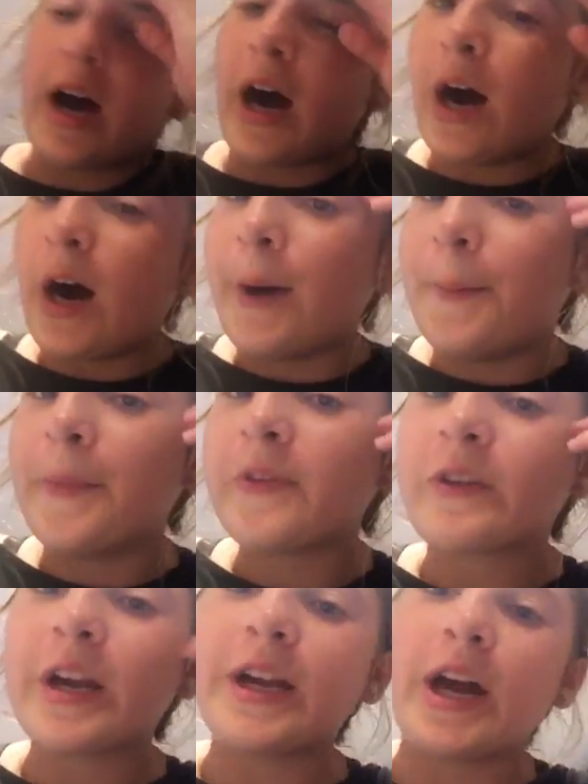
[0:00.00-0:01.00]

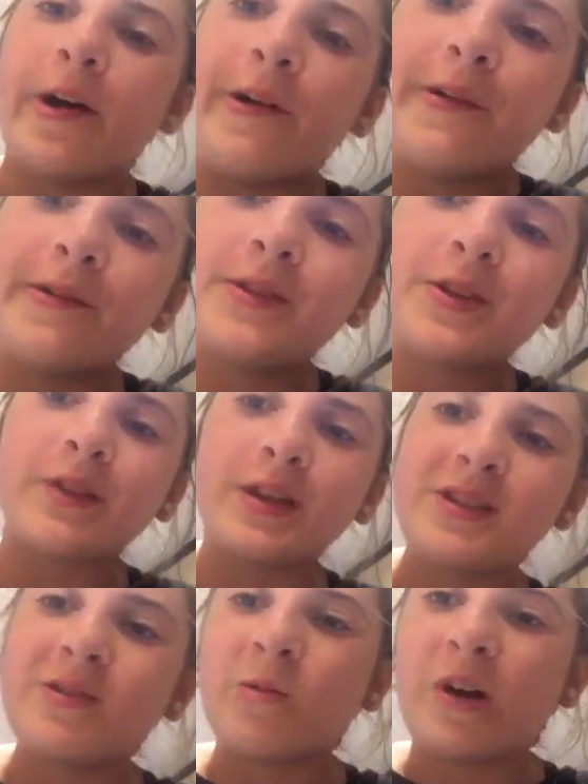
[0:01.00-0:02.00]
right now, the
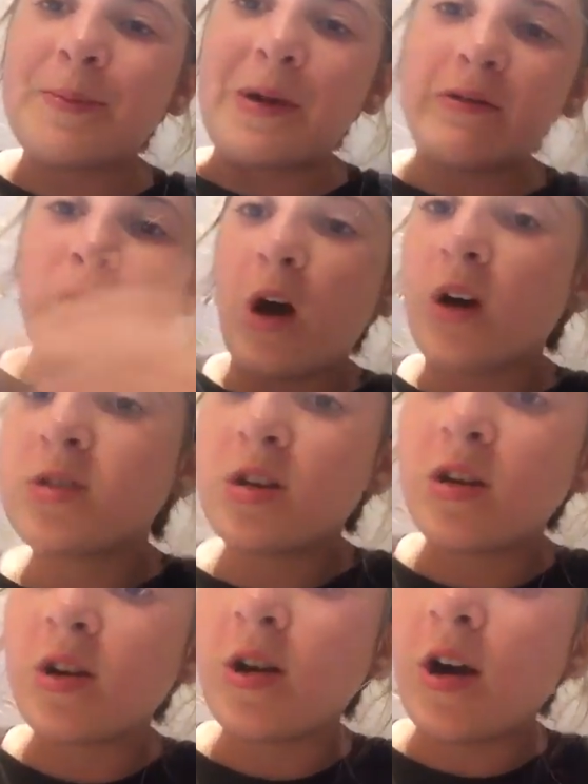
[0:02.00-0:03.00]
reason why my vlogs
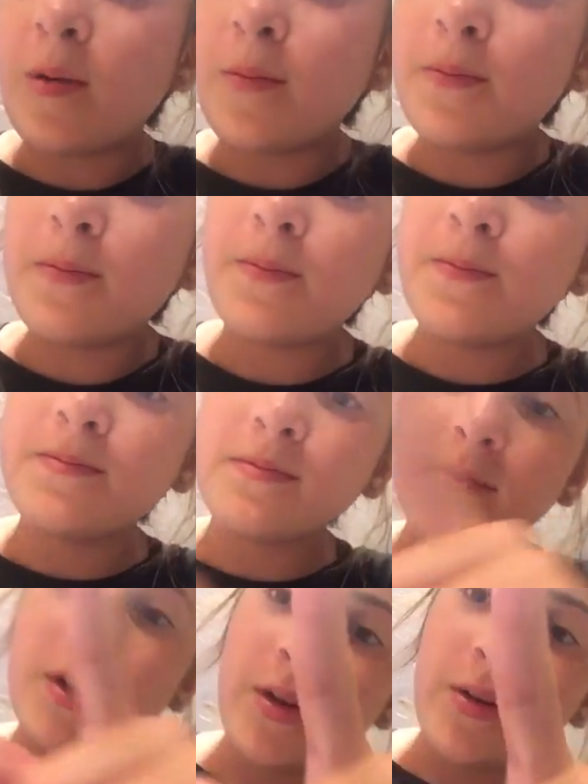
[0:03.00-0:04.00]
aren't up.
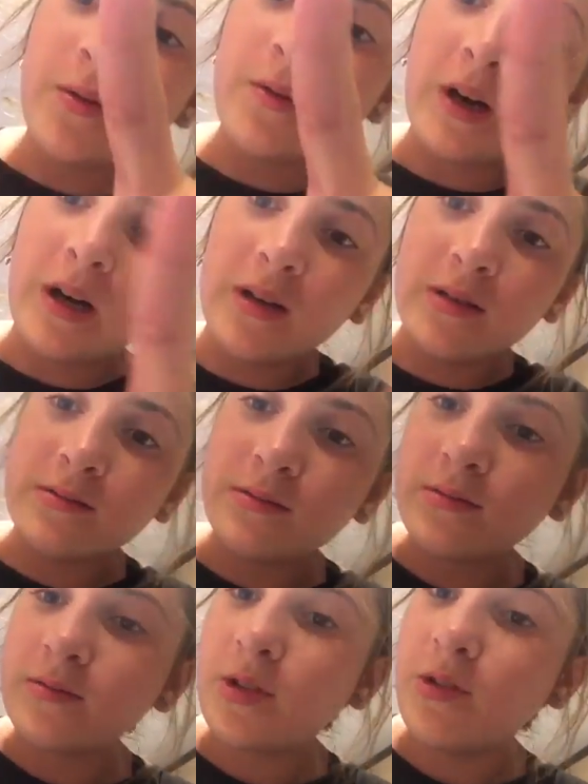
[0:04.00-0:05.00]
Well,
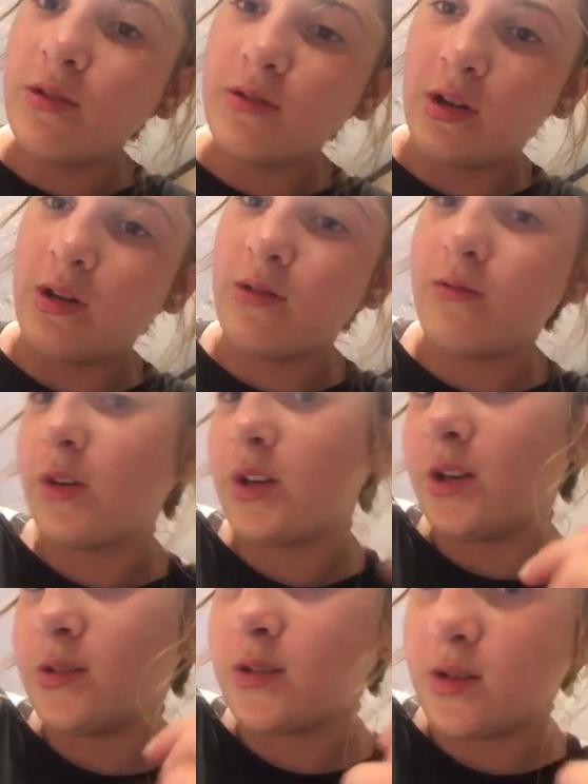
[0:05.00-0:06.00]
you'll know when
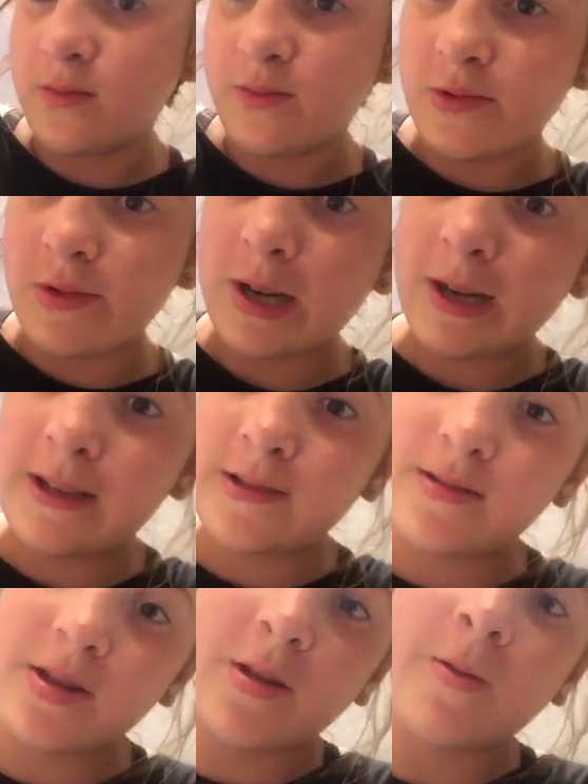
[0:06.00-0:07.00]
it's up already.
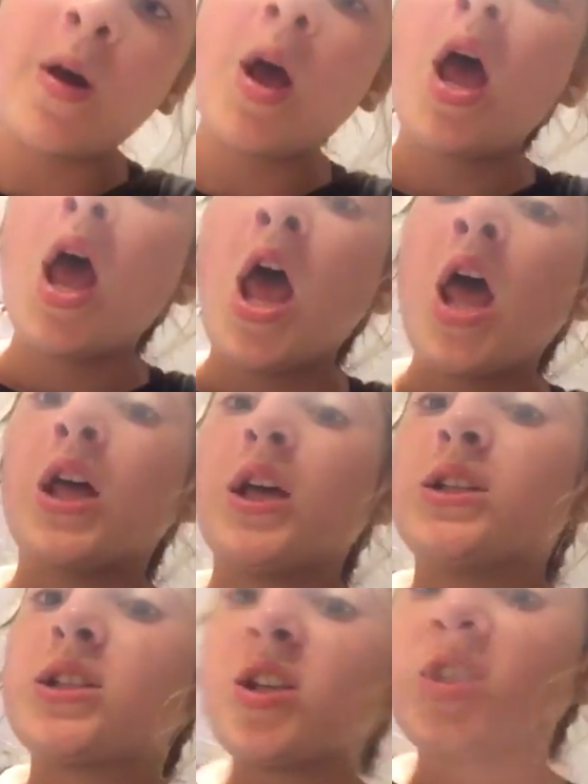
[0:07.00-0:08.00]
So
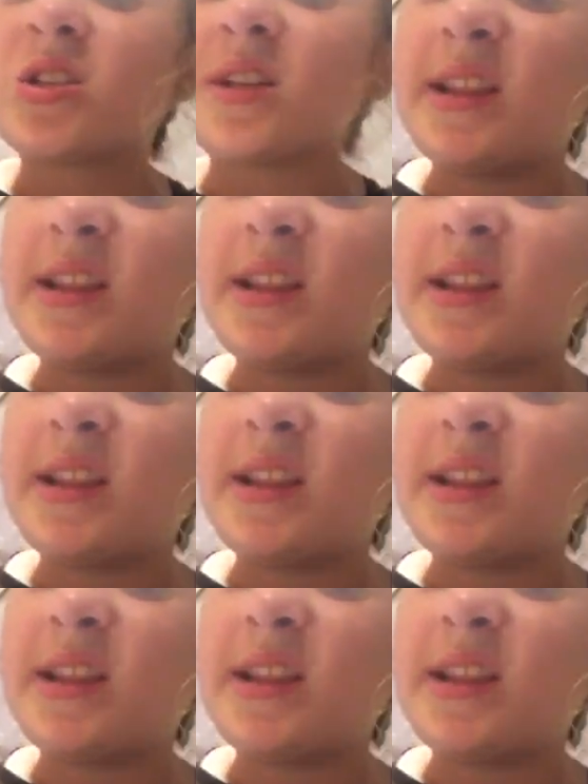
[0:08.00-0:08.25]
it's